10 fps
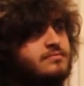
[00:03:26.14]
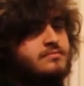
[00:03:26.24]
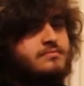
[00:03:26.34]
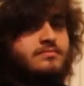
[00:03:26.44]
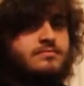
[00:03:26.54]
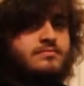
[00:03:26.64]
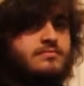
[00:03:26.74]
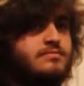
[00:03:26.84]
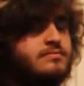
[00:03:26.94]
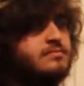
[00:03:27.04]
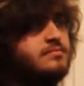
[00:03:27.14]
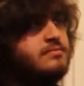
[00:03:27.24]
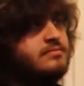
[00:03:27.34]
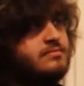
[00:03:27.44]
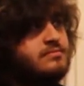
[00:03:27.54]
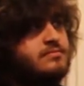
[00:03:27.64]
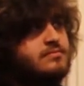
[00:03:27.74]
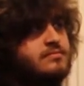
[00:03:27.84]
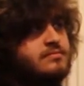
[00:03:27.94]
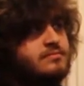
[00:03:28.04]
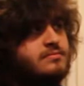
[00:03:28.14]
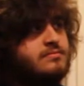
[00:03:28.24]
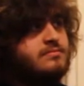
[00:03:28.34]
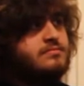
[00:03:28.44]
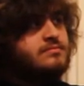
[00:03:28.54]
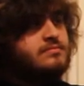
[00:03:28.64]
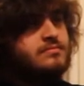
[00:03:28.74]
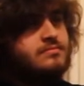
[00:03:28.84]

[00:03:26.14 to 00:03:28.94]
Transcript: [no speech]